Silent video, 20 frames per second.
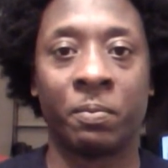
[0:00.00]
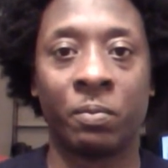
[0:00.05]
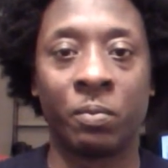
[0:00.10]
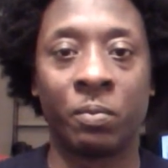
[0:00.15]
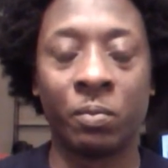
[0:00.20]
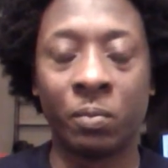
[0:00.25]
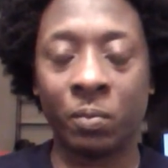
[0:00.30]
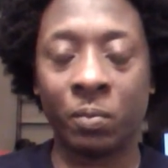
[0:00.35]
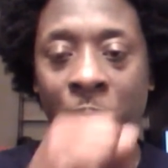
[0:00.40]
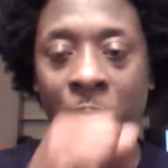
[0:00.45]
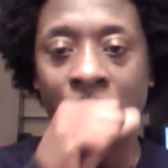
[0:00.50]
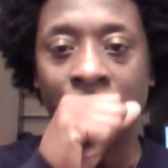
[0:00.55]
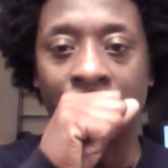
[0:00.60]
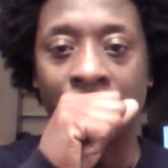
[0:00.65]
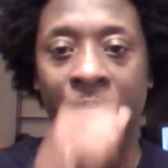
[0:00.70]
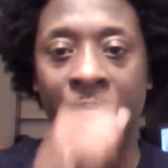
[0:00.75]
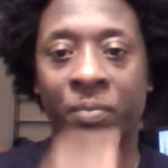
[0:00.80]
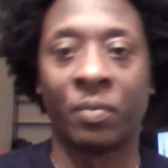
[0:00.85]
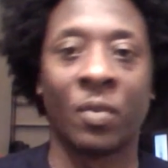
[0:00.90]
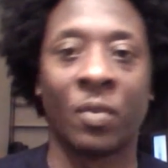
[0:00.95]

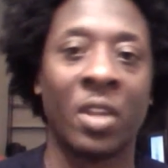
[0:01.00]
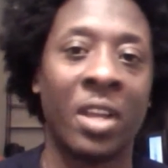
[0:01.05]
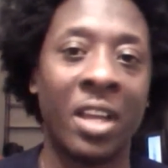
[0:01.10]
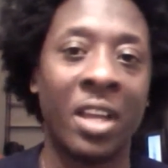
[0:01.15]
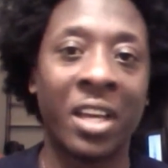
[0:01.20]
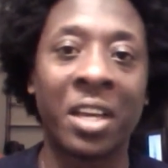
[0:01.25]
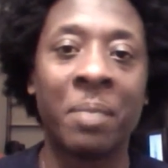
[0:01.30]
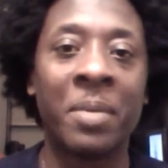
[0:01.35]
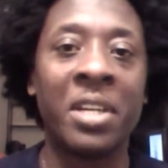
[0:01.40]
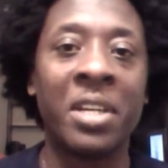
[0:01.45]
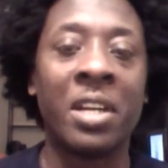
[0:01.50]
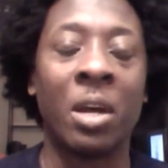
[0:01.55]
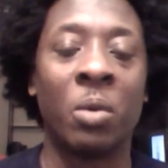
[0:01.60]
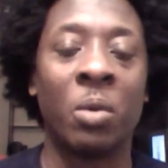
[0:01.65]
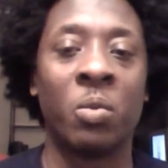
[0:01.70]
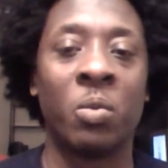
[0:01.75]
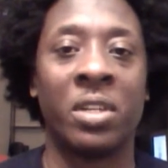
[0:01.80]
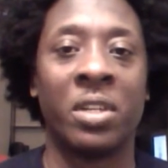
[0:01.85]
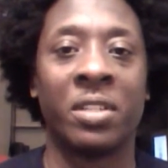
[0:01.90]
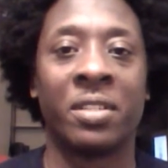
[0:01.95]
It can be dealt
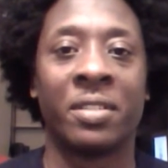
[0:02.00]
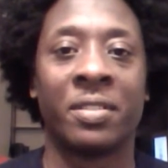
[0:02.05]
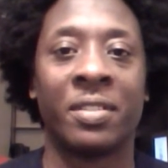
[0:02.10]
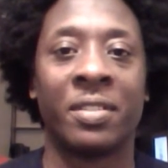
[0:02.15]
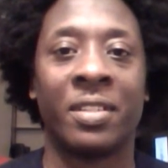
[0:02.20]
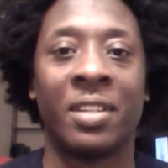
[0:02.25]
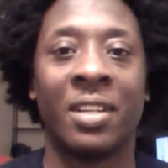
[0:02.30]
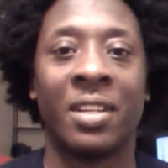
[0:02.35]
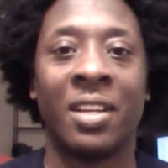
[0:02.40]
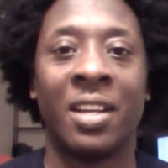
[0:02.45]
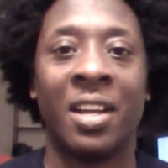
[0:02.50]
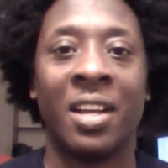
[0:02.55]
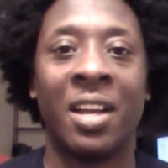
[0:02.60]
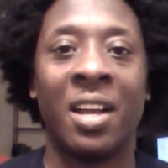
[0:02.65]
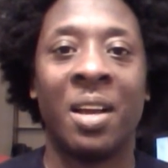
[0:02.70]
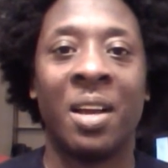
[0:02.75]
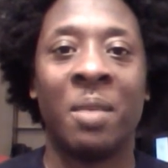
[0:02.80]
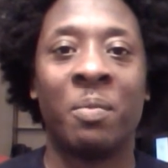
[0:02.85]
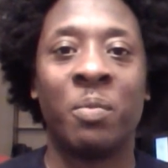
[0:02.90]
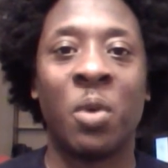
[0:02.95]
with.
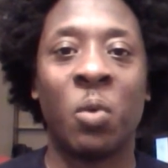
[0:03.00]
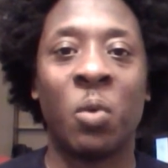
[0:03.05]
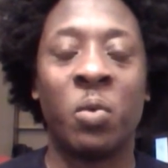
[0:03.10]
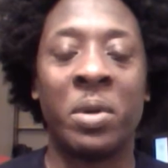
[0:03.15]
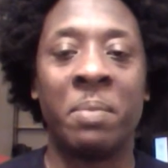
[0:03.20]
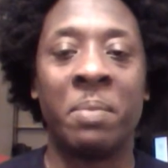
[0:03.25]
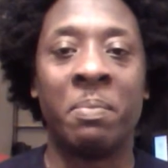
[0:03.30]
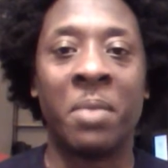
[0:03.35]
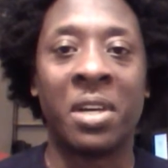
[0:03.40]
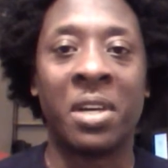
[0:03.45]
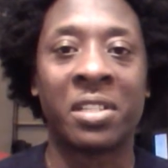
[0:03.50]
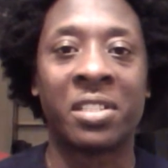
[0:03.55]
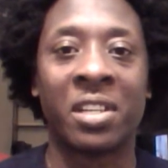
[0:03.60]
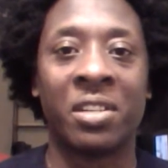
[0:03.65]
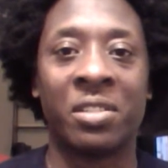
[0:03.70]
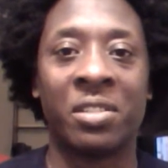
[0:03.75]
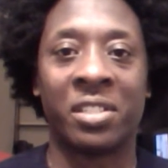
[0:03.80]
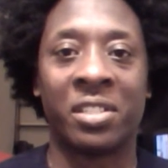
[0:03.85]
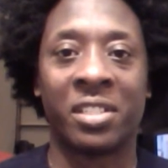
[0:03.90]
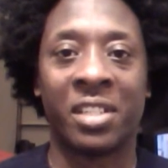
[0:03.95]
But we must
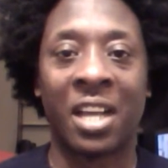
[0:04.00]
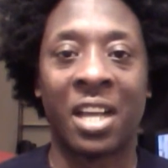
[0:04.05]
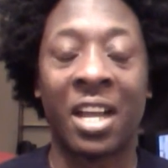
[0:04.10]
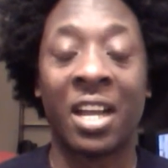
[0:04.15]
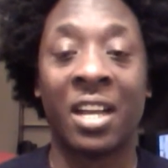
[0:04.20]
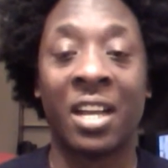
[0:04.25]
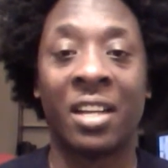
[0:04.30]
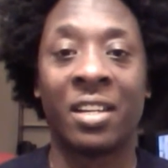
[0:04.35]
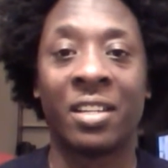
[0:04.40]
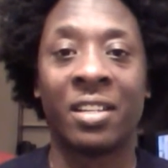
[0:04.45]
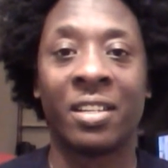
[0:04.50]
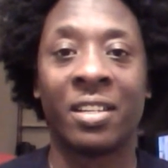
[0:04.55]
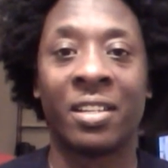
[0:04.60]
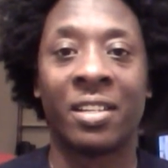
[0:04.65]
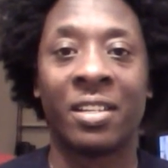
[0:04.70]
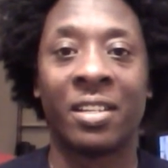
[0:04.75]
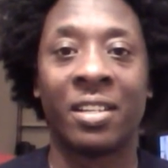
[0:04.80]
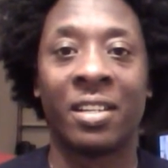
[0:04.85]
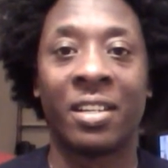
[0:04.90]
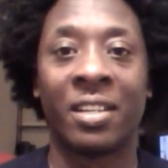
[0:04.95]
understand,
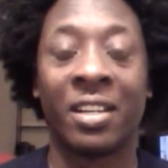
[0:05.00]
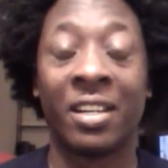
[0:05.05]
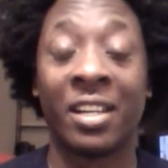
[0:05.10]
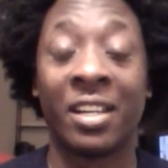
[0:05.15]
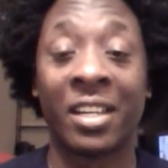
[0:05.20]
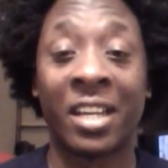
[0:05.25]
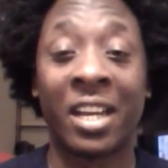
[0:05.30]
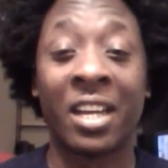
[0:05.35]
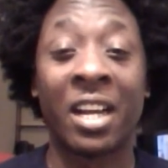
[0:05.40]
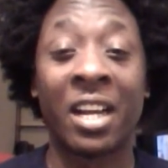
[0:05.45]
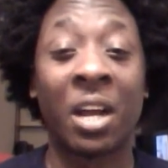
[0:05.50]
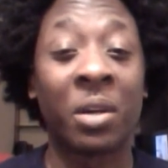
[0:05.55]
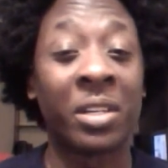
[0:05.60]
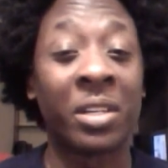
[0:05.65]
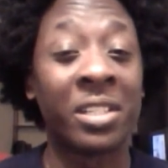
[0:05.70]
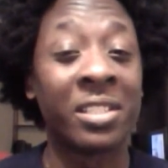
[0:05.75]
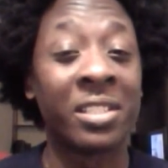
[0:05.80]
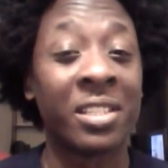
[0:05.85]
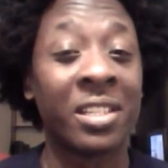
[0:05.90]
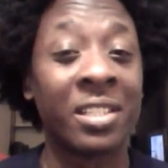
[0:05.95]
and again, I'll
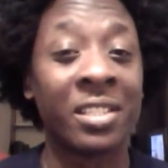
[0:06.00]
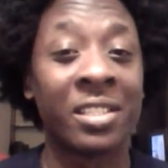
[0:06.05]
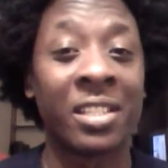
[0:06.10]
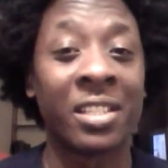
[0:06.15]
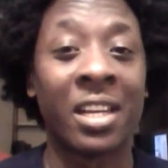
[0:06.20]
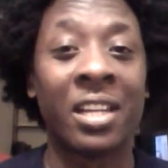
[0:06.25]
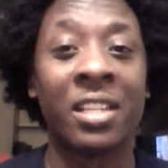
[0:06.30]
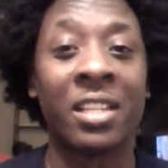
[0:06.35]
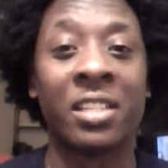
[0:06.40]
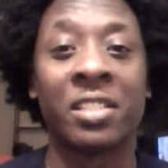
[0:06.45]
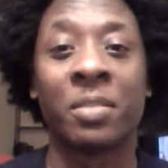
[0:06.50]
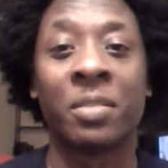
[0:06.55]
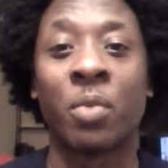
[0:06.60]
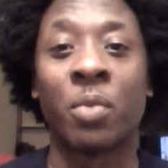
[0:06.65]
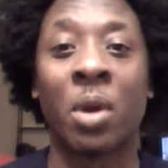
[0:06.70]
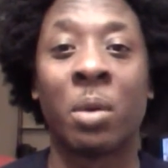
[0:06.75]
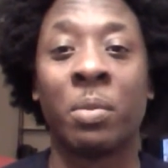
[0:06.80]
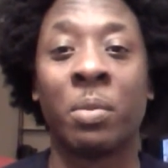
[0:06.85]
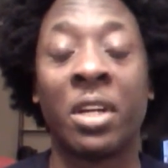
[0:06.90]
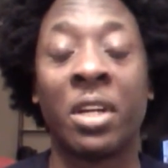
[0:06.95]
continue to say this in
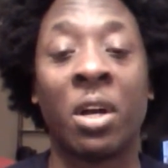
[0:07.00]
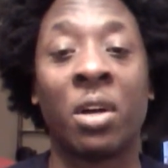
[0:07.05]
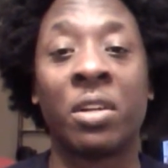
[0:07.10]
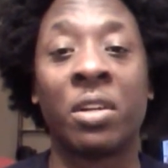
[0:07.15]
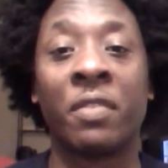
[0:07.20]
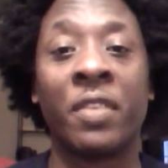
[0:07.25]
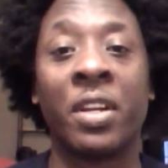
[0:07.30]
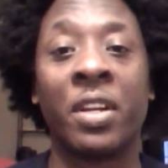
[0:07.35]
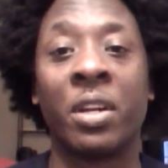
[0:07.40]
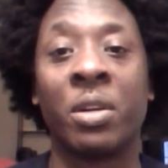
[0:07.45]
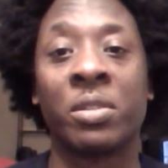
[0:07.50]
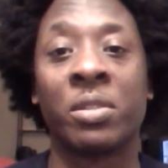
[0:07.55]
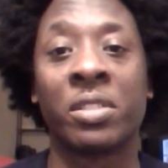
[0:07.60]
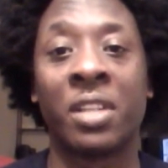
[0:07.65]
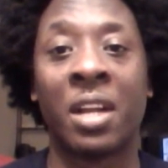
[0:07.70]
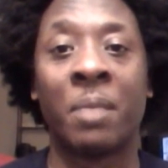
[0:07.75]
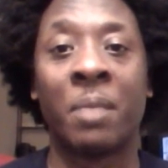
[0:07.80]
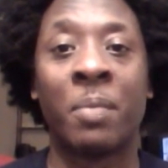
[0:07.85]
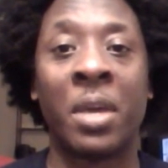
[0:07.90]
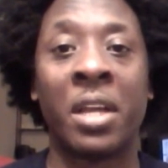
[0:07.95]
probably all the videos
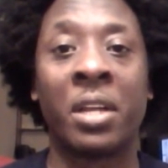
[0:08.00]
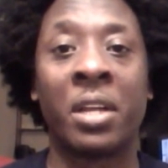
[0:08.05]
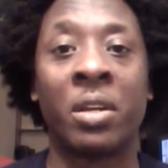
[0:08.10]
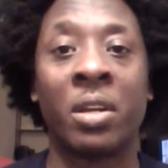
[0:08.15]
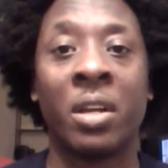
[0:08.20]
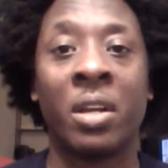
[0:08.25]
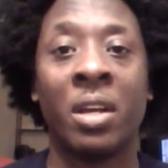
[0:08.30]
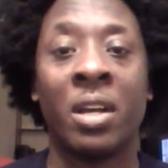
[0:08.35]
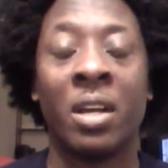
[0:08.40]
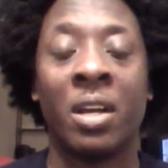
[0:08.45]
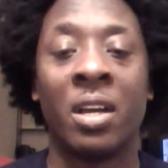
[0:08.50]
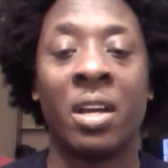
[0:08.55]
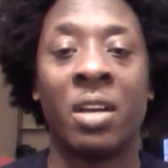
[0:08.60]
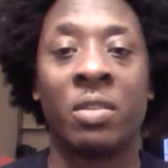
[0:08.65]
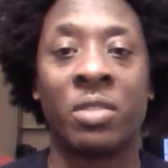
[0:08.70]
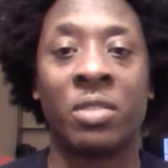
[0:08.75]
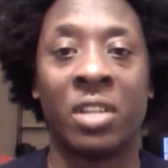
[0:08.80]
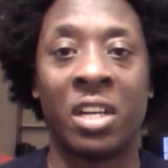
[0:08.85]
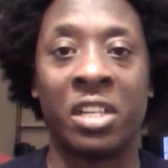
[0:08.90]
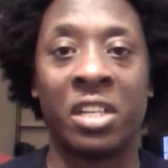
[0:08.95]
that I make
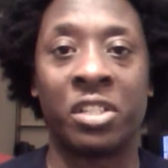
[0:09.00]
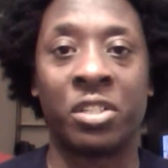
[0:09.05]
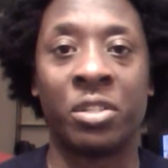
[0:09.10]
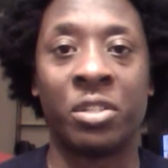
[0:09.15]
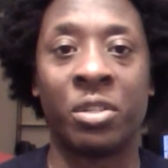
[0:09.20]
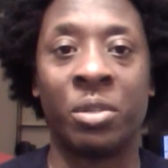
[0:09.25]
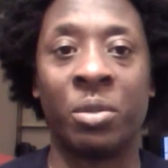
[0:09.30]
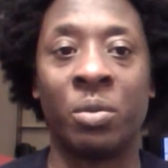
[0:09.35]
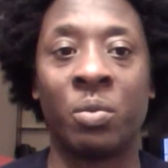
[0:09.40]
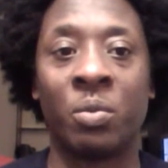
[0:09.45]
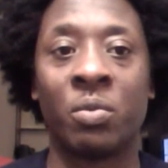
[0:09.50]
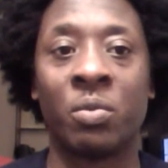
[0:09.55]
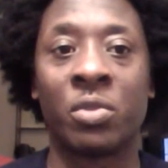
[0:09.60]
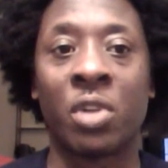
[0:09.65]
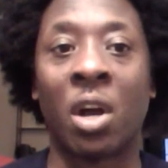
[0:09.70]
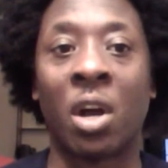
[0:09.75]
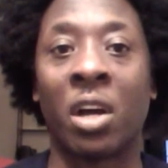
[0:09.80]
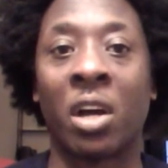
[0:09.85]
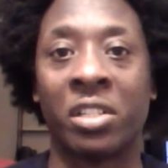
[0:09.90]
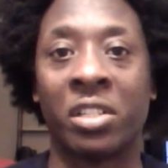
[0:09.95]
relates to
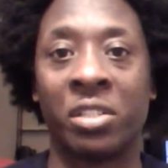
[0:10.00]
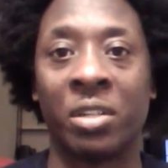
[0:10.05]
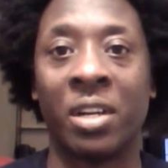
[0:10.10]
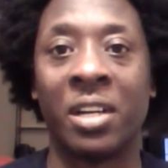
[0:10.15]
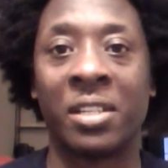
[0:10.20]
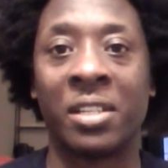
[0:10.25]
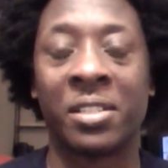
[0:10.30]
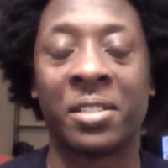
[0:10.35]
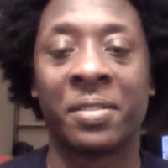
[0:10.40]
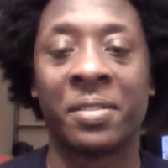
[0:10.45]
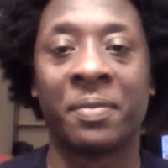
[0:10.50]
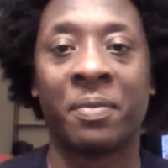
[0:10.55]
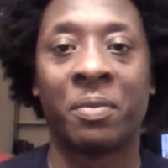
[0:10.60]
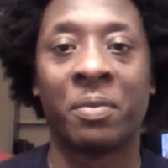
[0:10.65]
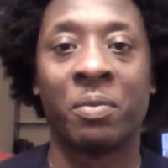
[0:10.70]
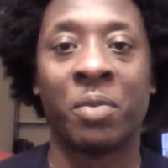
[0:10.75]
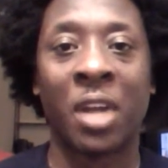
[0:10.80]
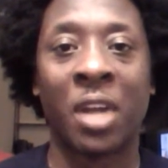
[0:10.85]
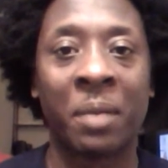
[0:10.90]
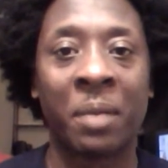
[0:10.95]
talking to us,
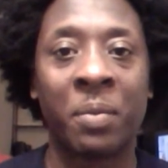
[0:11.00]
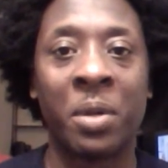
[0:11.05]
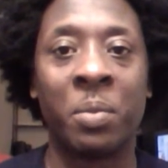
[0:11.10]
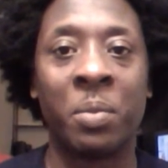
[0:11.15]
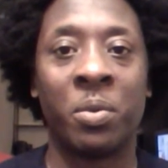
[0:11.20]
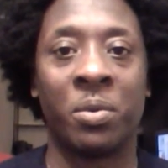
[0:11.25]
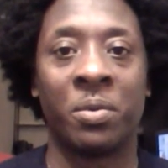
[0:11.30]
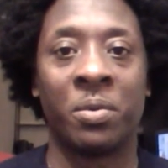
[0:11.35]
black people.